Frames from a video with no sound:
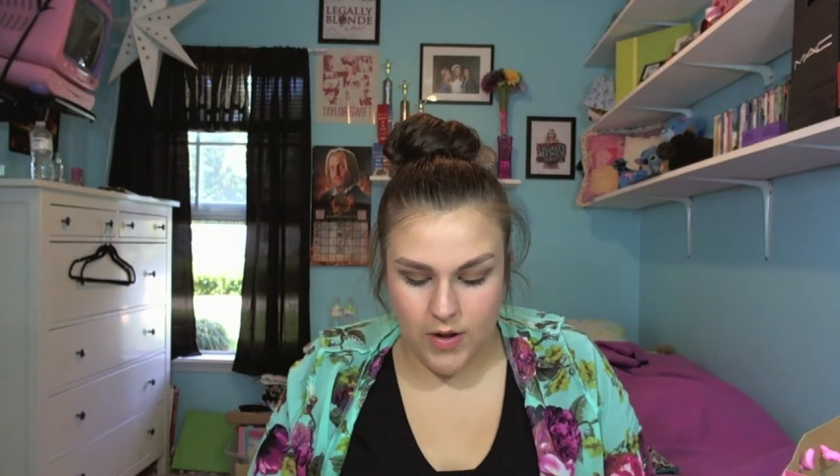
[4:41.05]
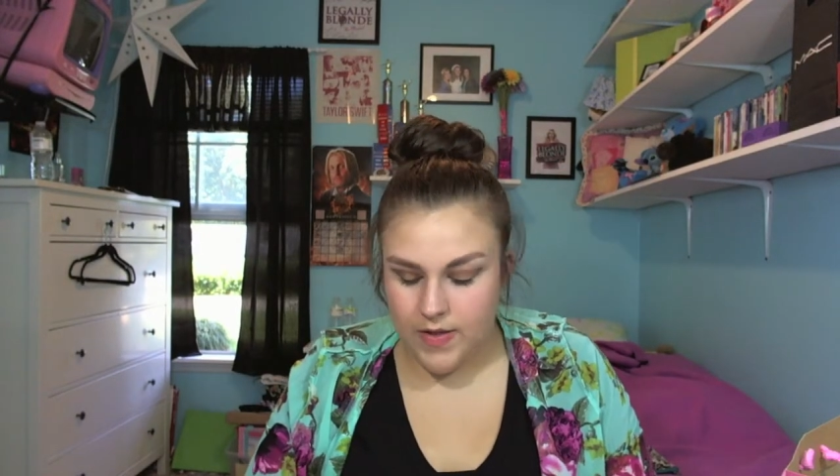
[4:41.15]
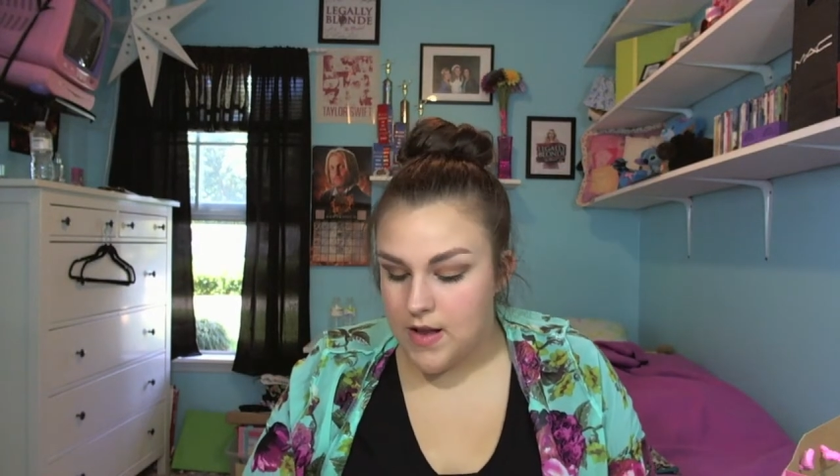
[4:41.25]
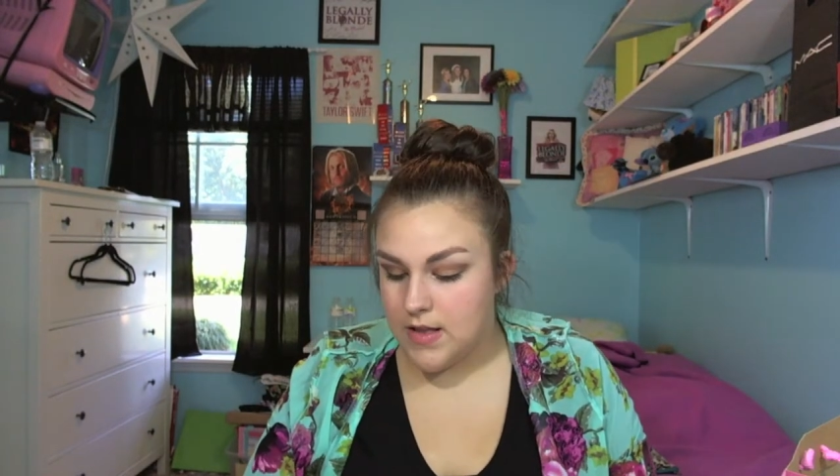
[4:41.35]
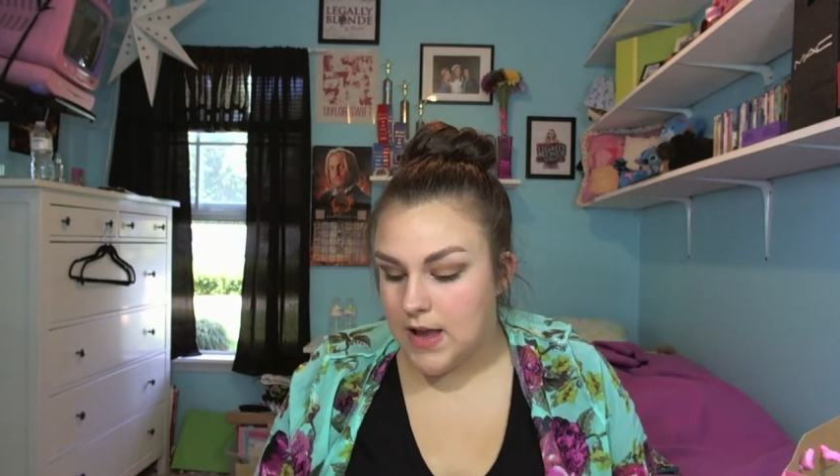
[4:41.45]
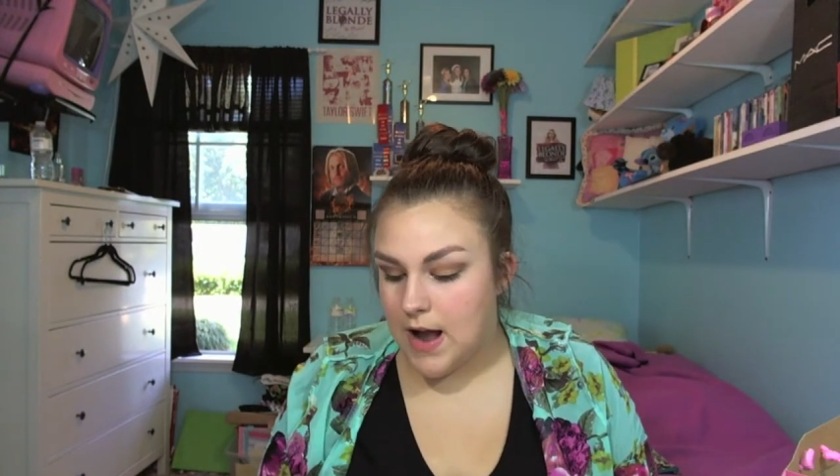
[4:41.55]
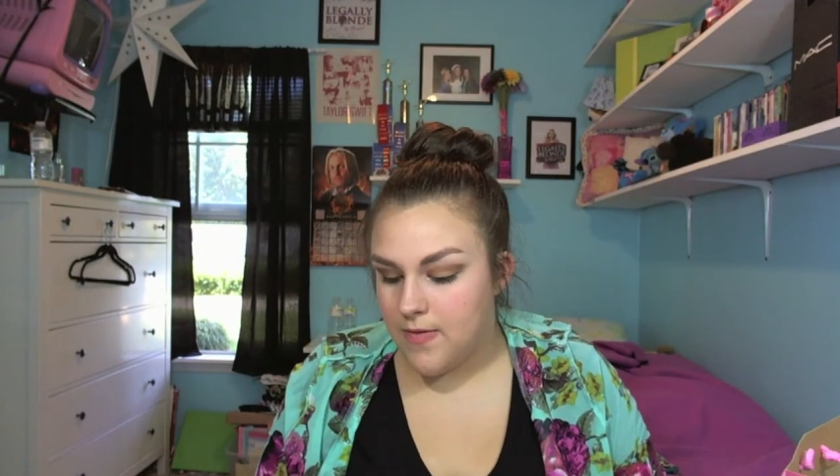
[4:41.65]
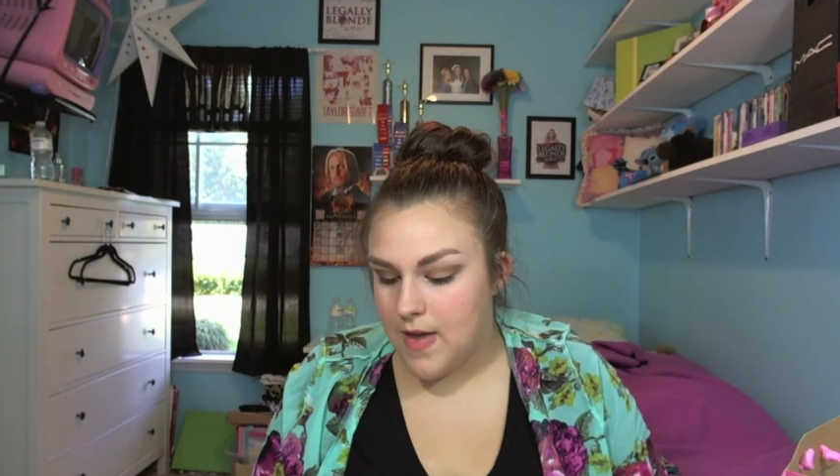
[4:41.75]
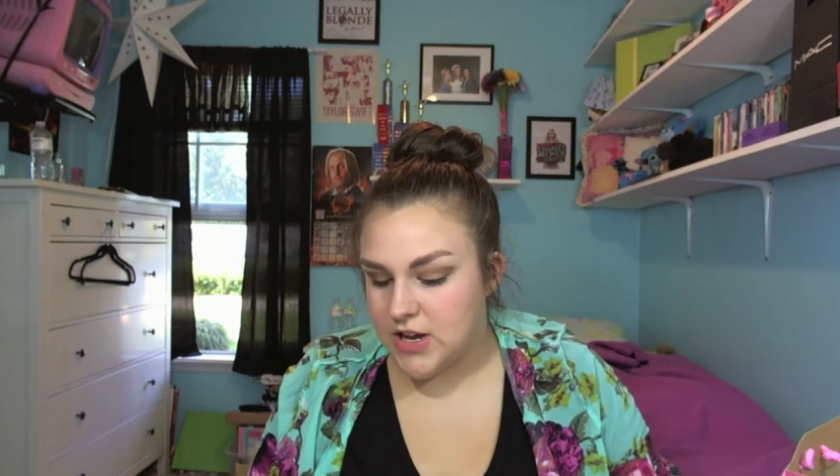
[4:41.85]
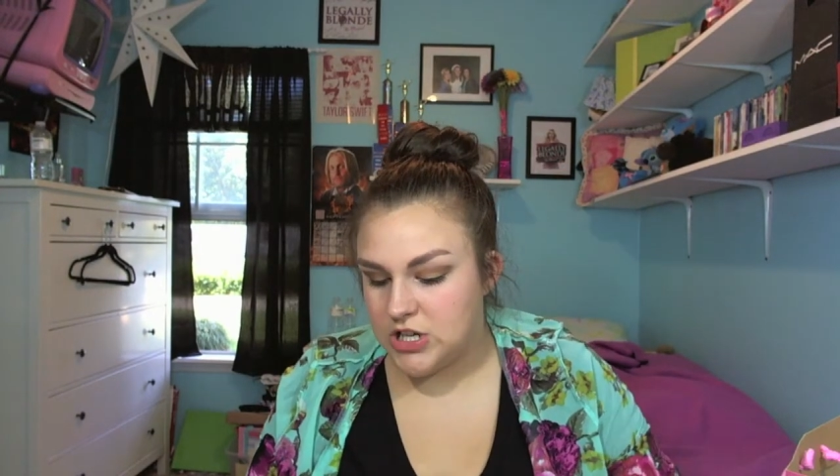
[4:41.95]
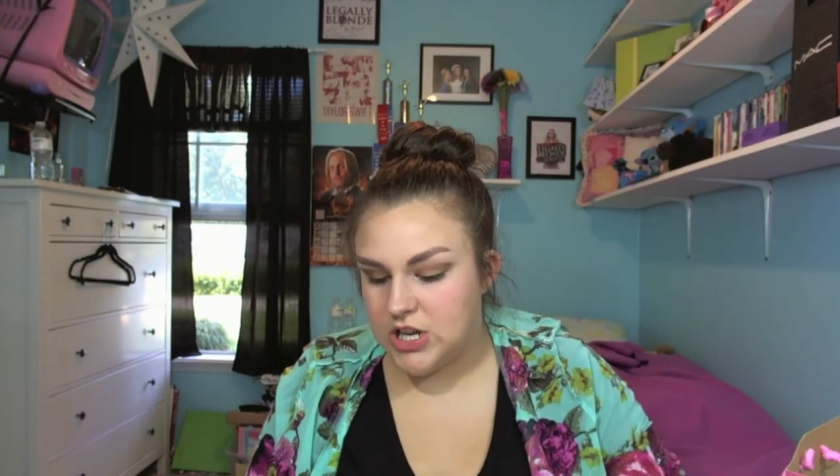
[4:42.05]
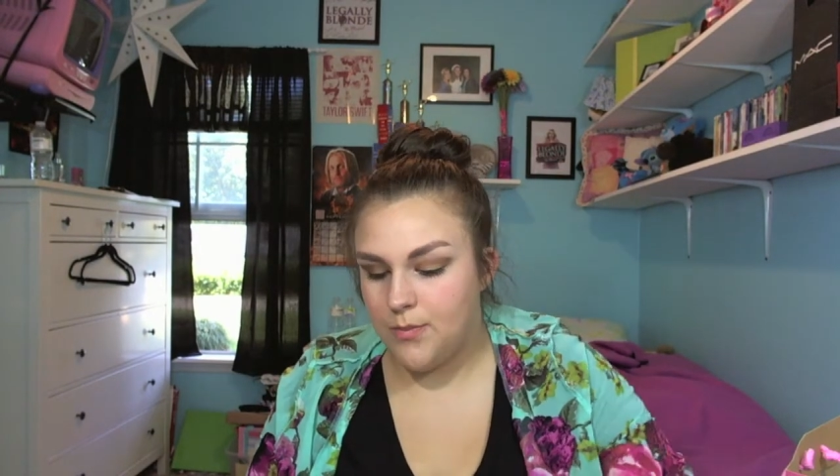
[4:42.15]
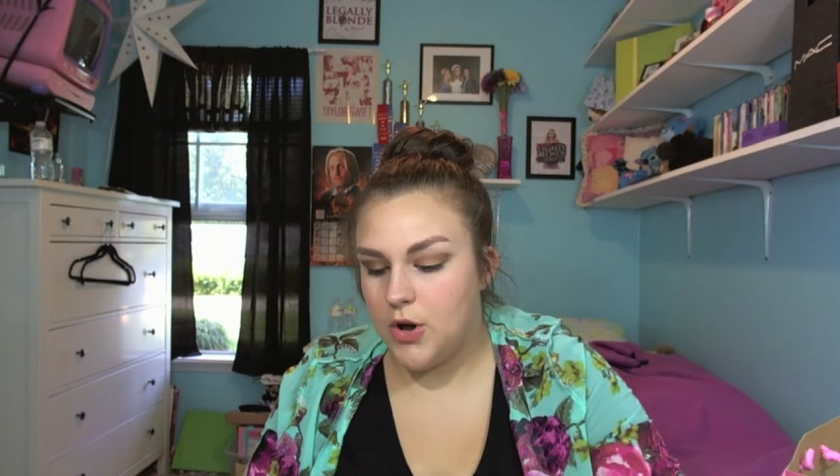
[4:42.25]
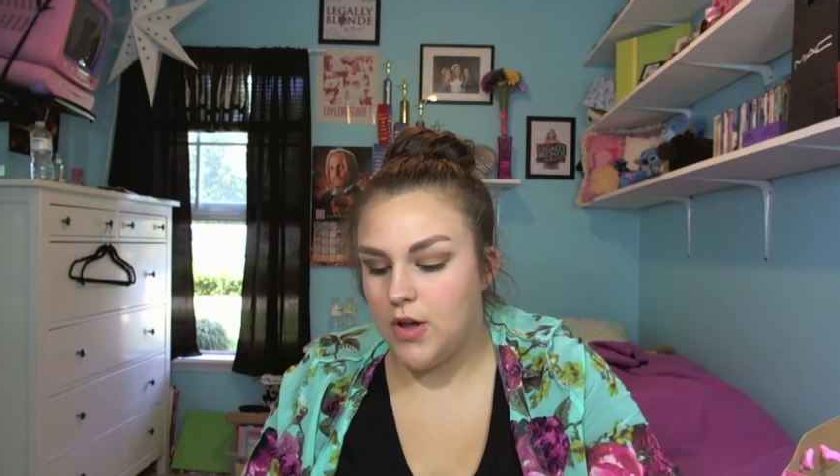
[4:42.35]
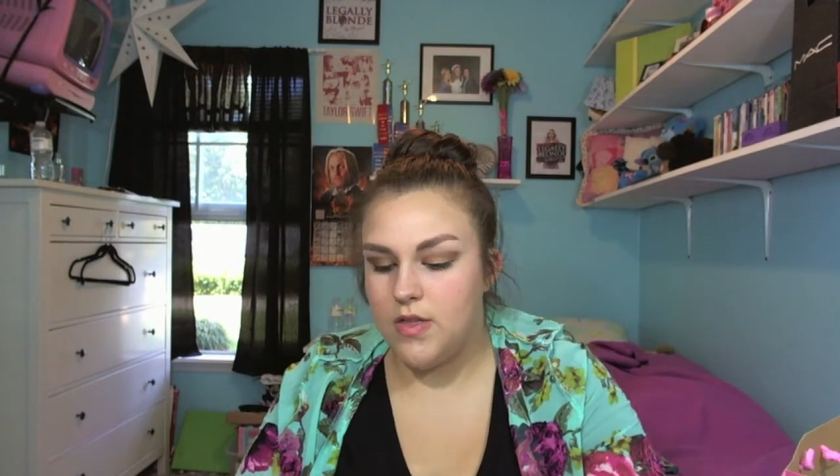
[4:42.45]
And then inside of that, she
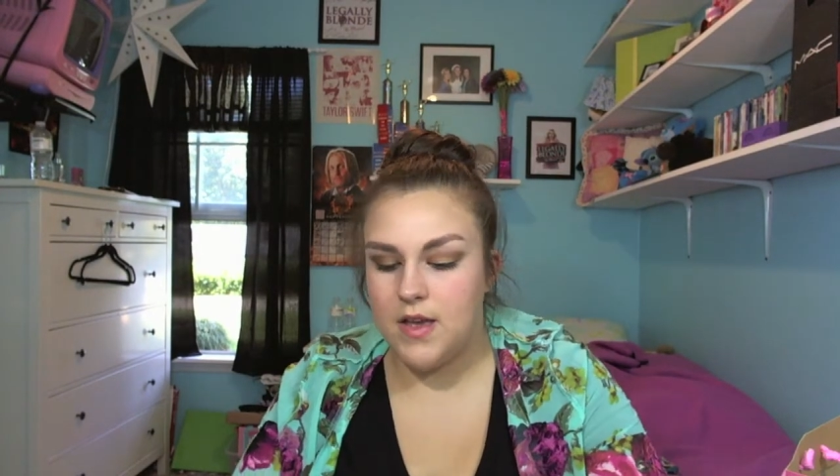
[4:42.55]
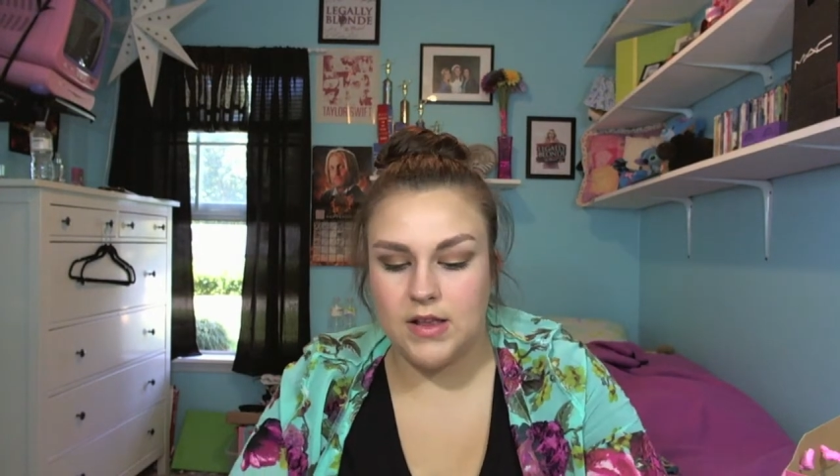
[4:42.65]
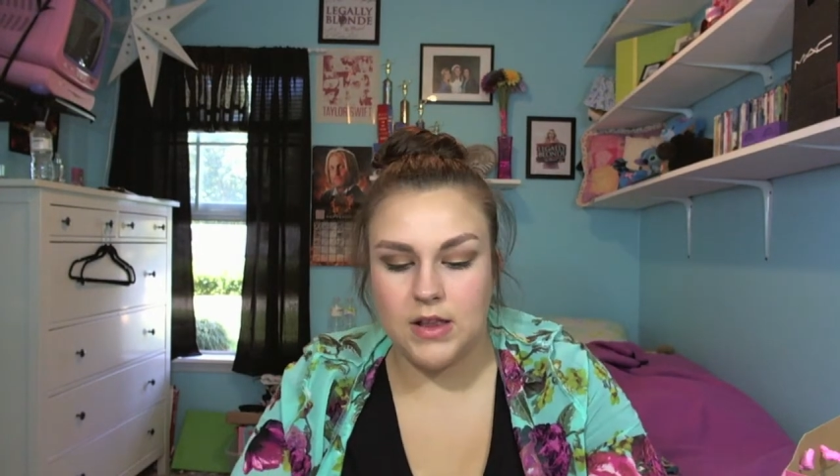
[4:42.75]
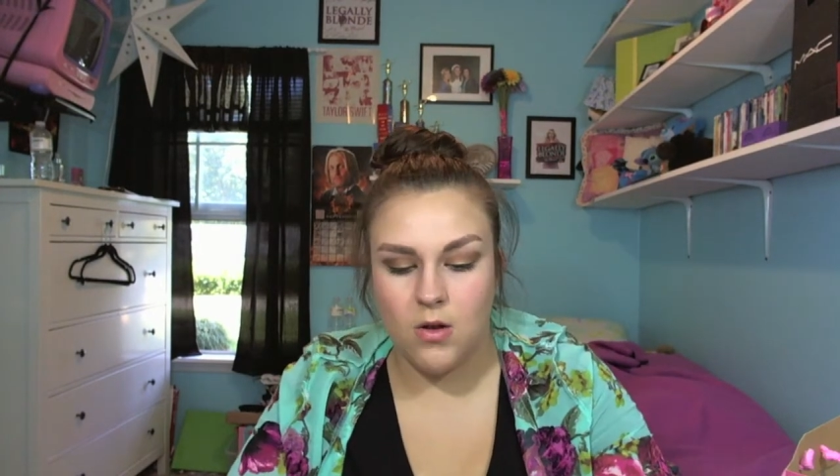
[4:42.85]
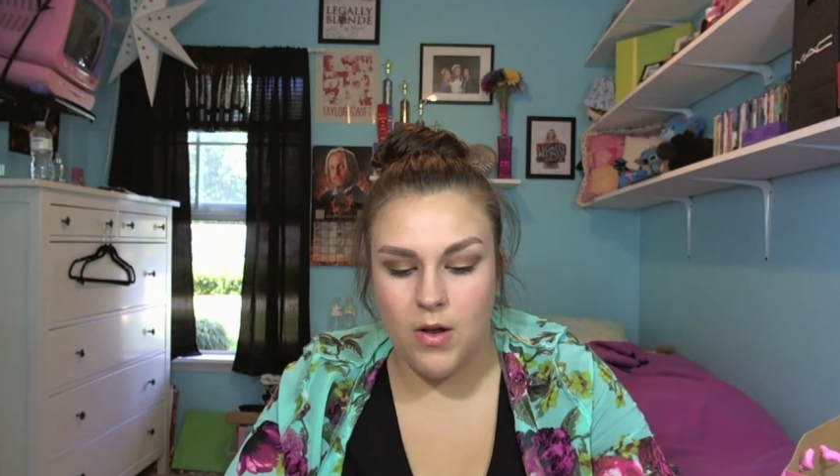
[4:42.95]
put this little